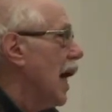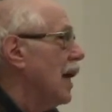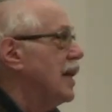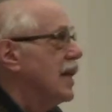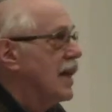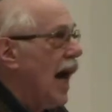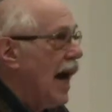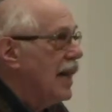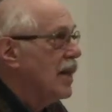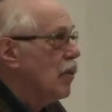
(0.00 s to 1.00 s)
And
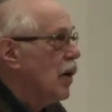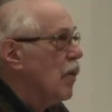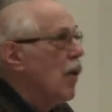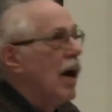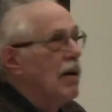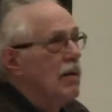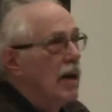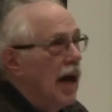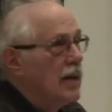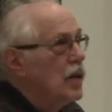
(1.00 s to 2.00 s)
Canada,
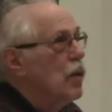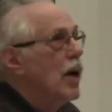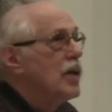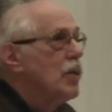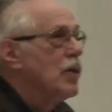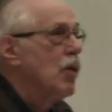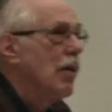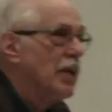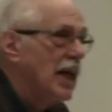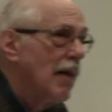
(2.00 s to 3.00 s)
and the US, which
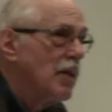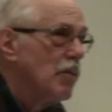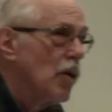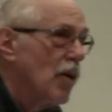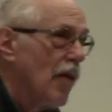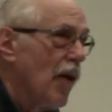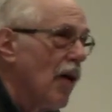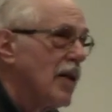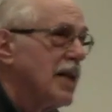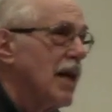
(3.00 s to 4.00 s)
while becoming more
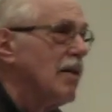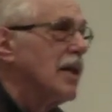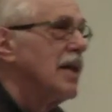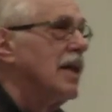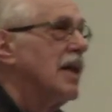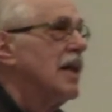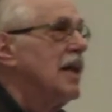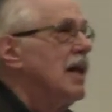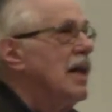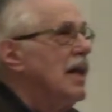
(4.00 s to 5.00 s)
authoritarian,
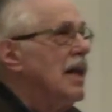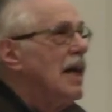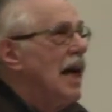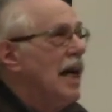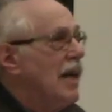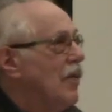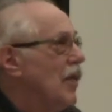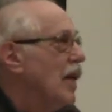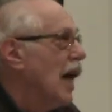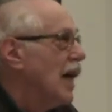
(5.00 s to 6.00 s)
and if
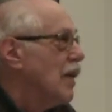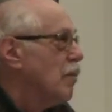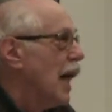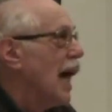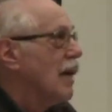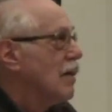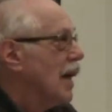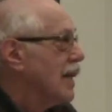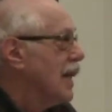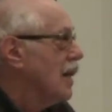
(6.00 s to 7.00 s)
you're not Black or
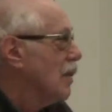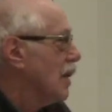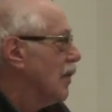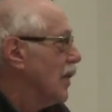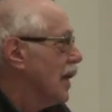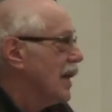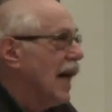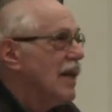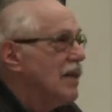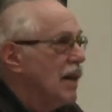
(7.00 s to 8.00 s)
Latino and living in a
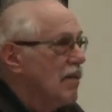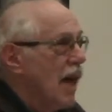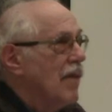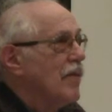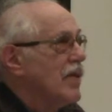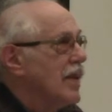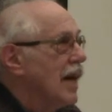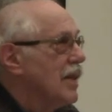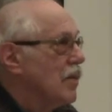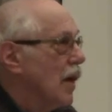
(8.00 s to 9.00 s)
ghetto, your life is
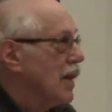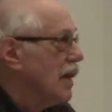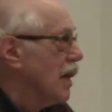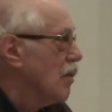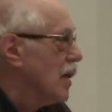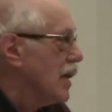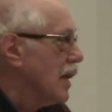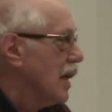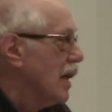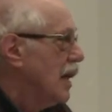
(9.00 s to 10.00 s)
not directly at risk.